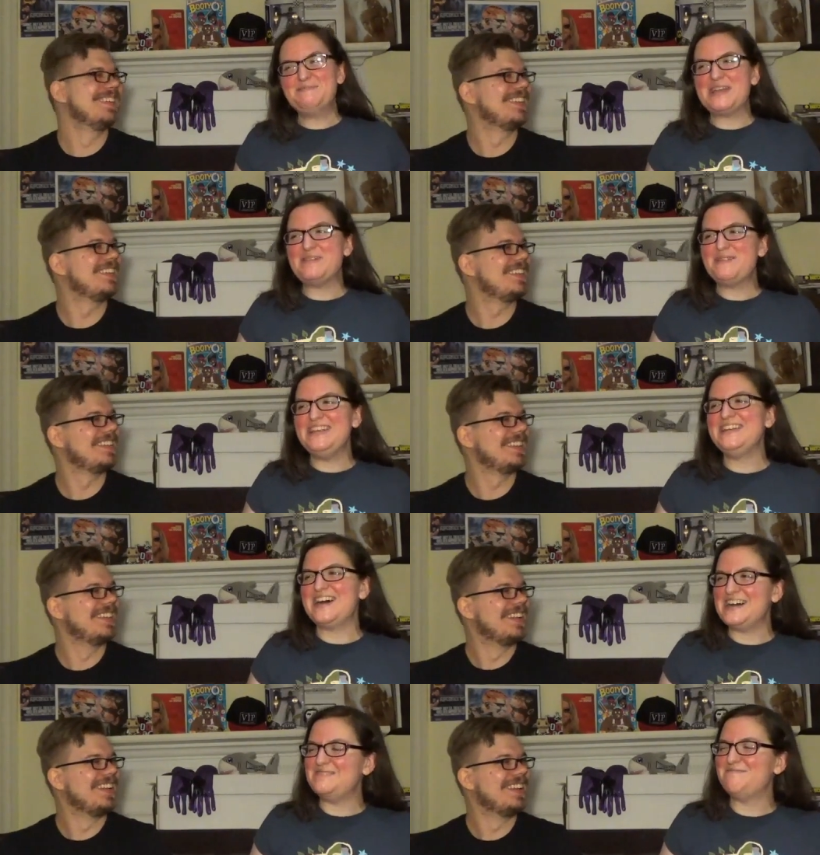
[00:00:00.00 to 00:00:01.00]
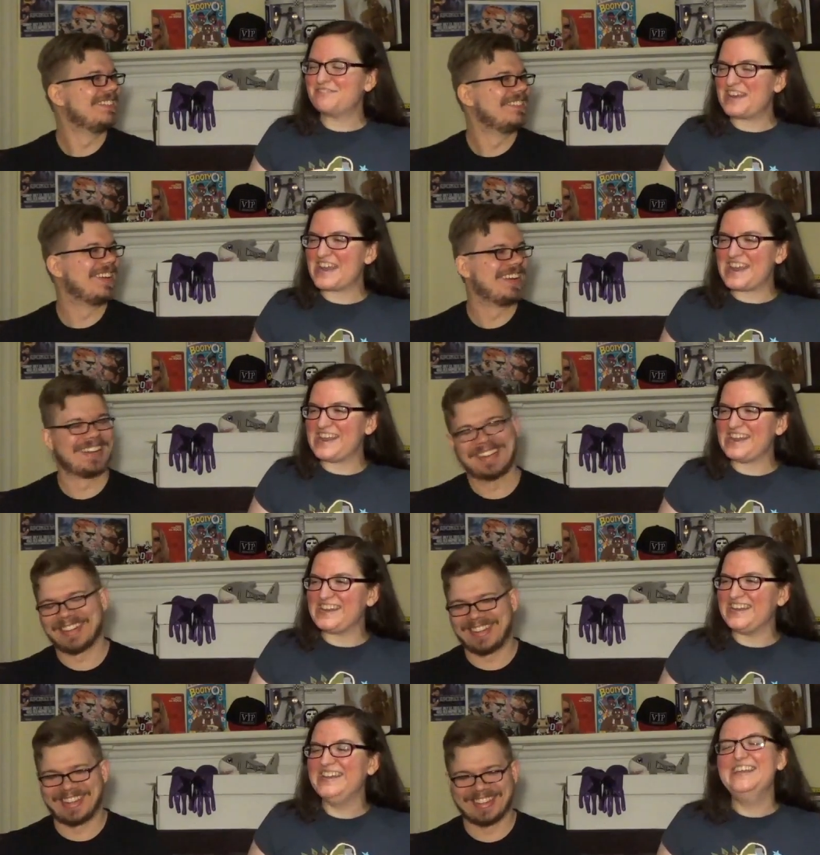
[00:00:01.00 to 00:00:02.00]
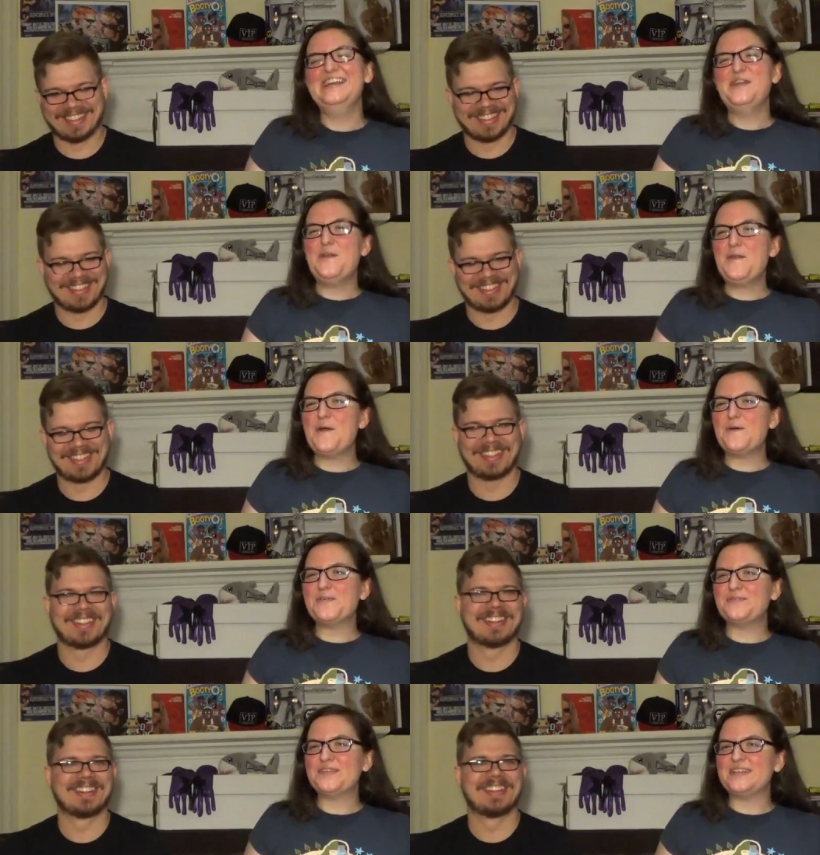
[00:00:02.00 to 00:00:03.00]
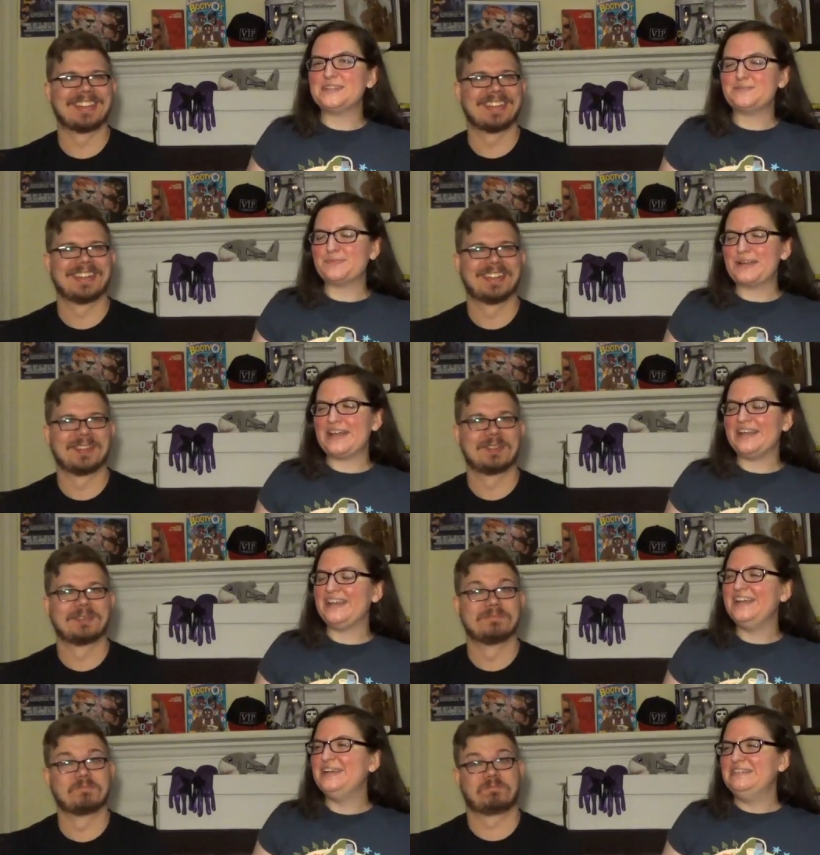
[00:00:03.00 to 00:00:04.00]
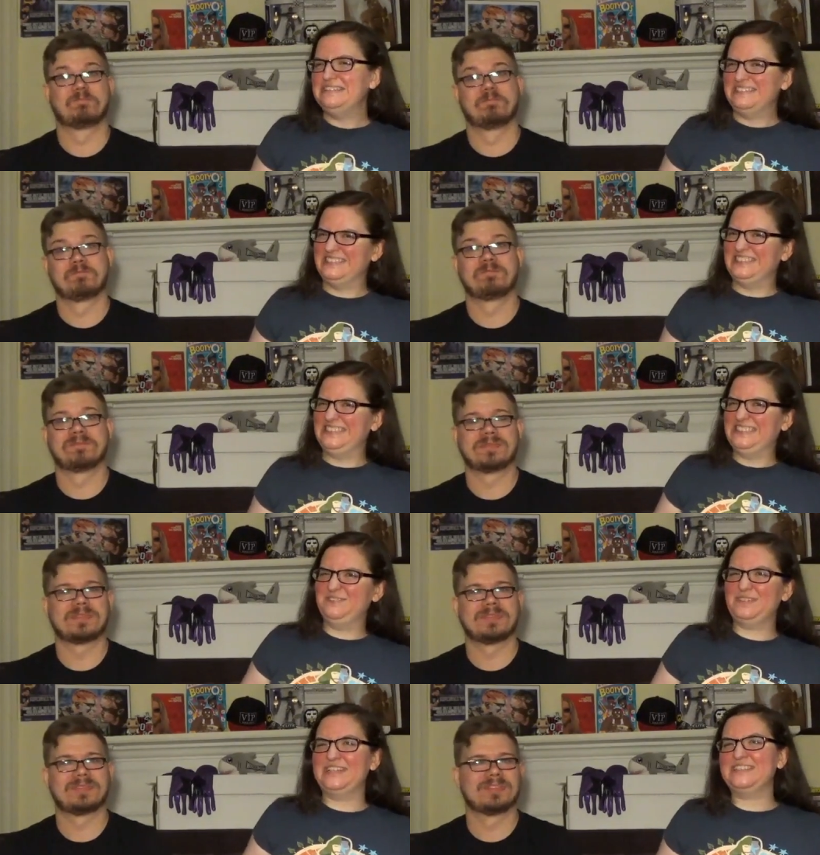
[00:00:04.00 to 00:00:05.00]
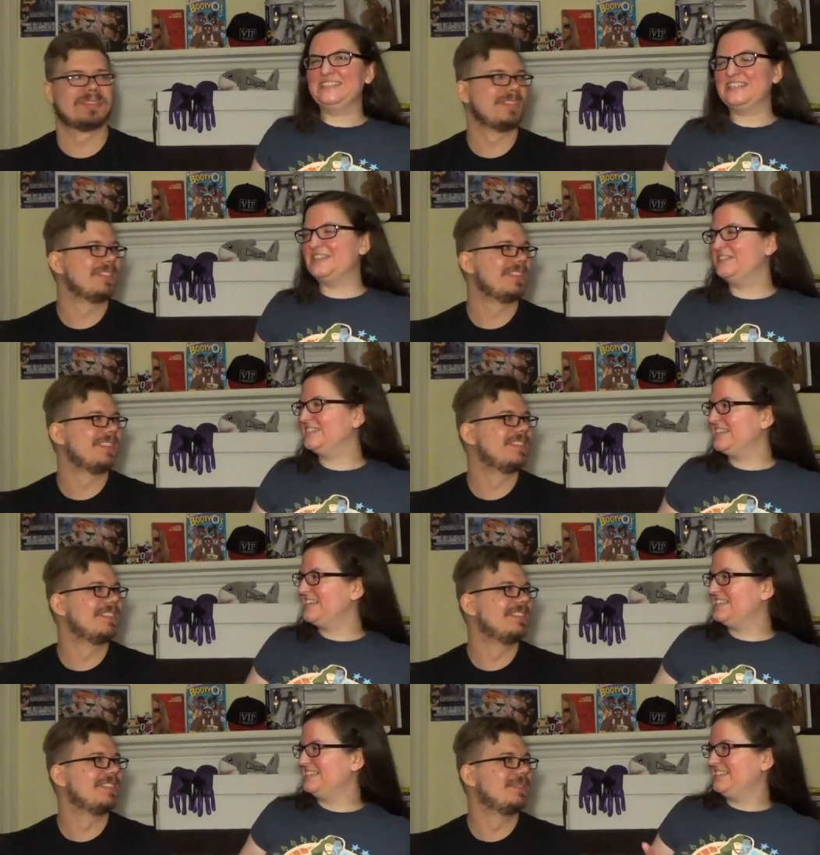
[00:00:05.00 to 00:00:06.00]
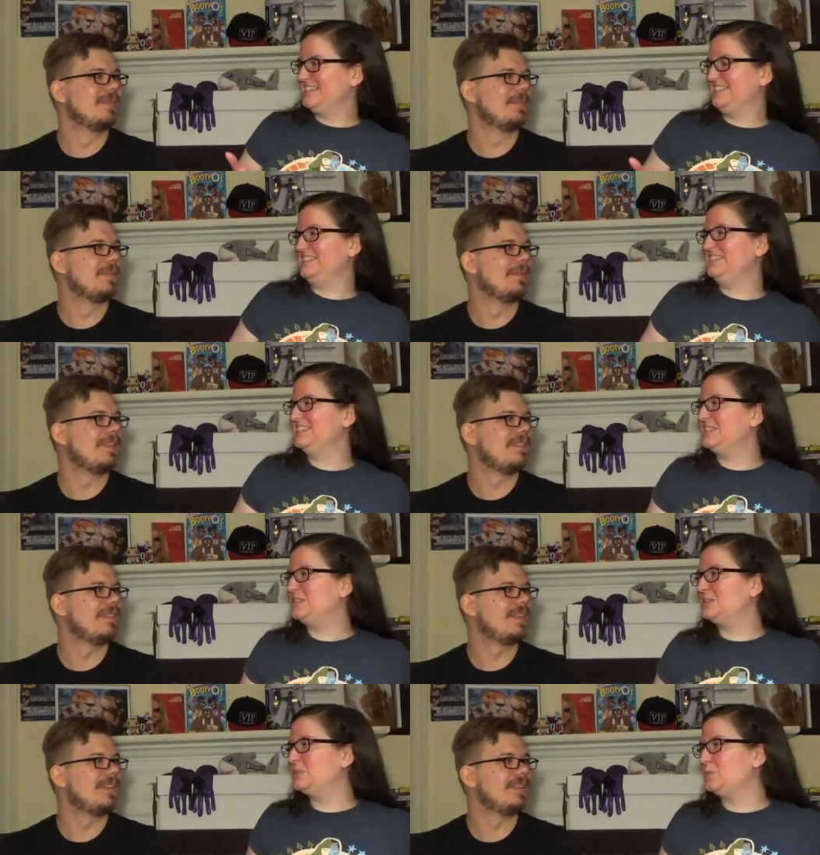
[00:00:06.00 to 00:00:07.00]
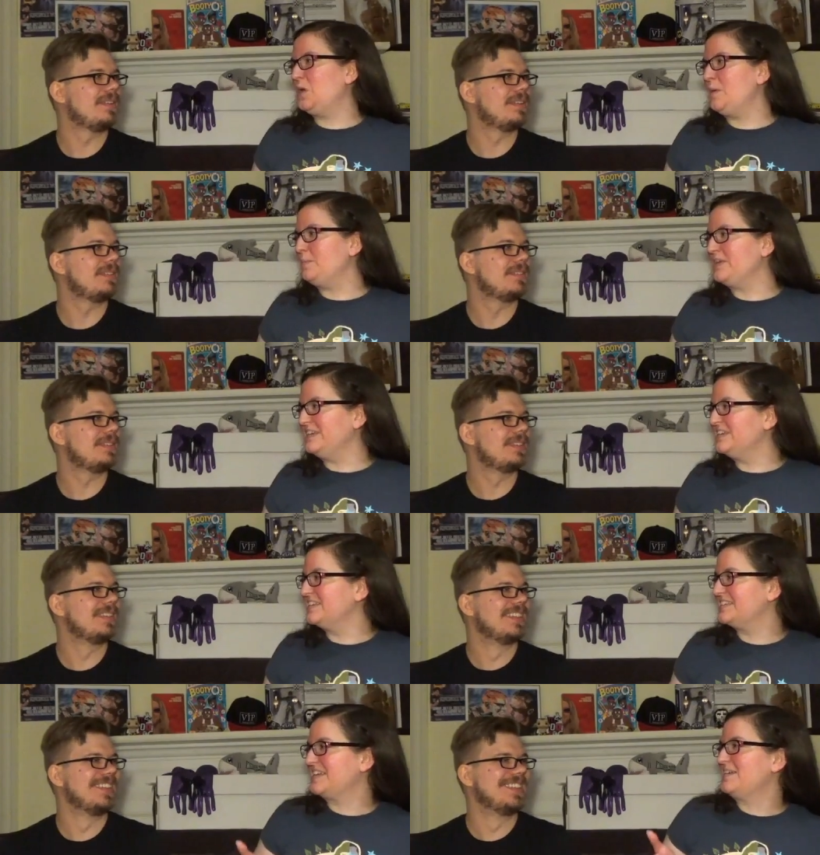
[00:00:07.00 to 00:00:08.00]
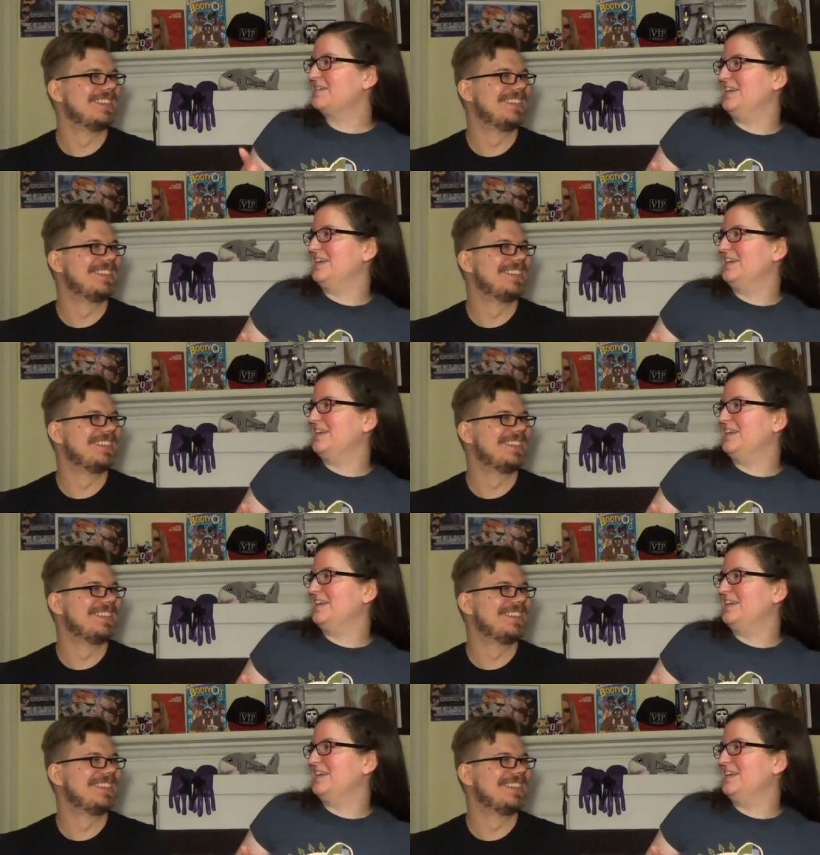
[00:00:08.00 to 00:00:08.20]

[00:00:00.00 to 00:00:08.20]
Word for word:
Speaker 1: Maybe not Bray. No offense, Bray. But, you know, that swampiness, I